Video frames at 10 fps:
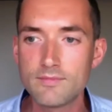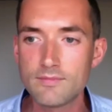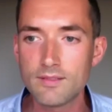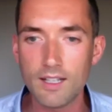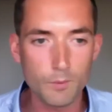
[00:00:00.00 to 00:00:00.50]

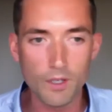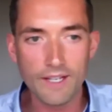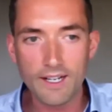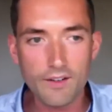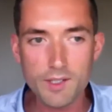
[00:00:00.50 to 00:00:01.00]
Like where
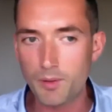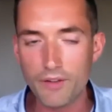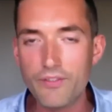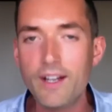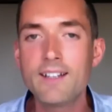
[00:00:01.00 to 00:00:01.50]
they are, it's
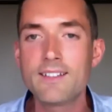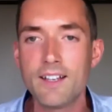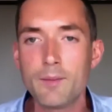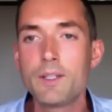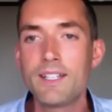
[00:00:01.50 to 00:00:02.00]
perfect. And
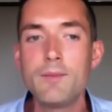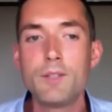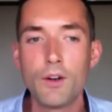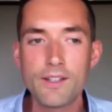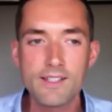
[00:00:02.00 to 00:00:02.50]
I'm going to keep
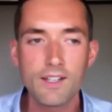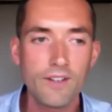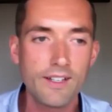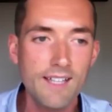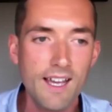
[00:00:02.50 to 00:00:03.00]
going until I
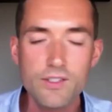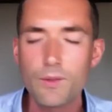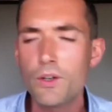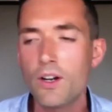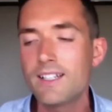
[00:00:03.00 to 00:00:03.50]
find a yes.
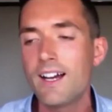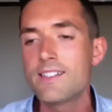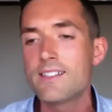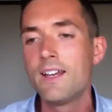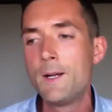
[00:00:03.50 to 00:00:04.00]
So
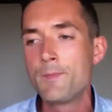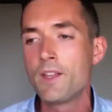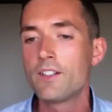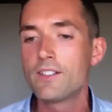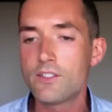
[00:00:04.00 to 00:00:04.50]
guys,
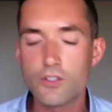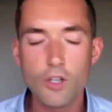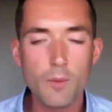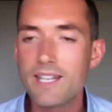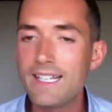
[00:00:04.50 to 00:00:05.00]

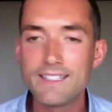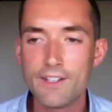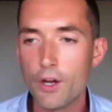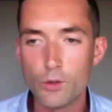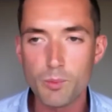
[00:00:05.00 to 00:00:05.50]
stop taking the
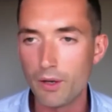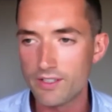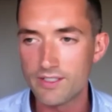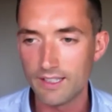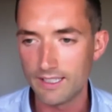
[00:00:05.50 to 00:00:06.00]
no's
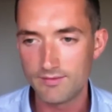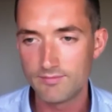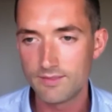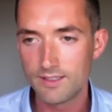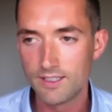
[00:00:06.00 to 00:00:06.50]
personally.
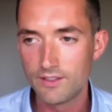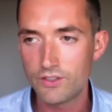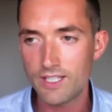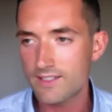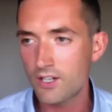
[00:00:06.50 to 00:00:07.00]

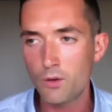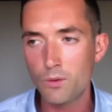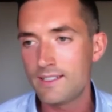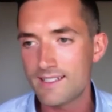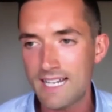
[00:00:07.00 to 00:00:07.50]
Just get
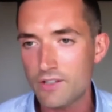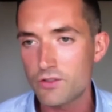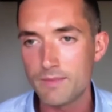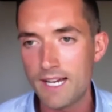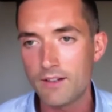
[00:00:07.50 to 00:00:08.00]
totally detached
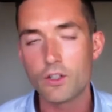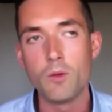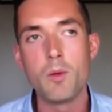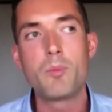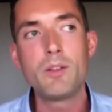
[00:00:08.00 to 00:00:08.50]
from the
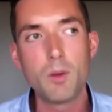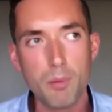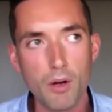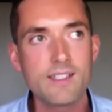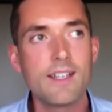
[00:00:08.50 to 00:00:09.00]
outcome. Be
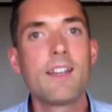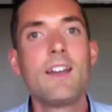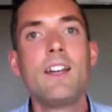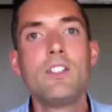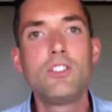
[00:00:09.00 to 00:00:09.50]
robotic.
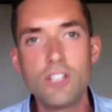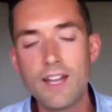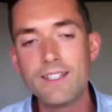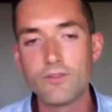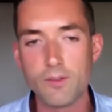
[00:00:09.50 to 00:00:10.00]
Share
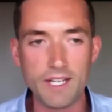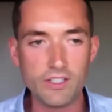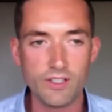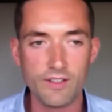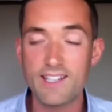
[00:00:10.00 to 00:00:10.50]
the
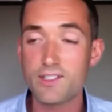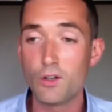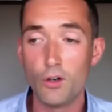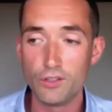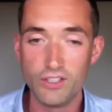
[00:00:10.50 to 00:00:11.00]
information. That's
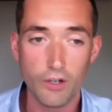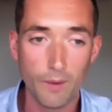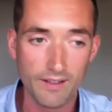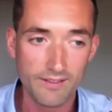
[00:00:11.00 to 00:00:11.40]
all you're doing.